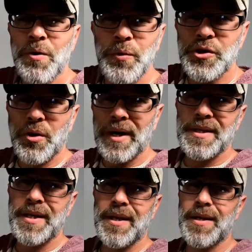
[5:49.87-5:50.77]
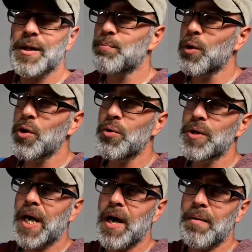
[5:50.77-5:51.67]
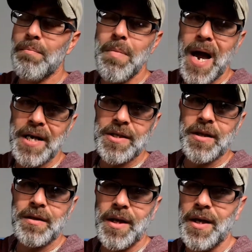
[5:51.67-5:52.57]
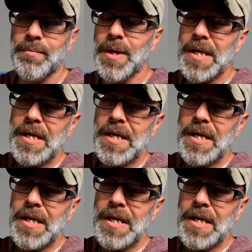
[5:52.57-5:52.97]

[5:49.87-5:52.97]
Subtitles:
we tried to take this blue to kind of match the theme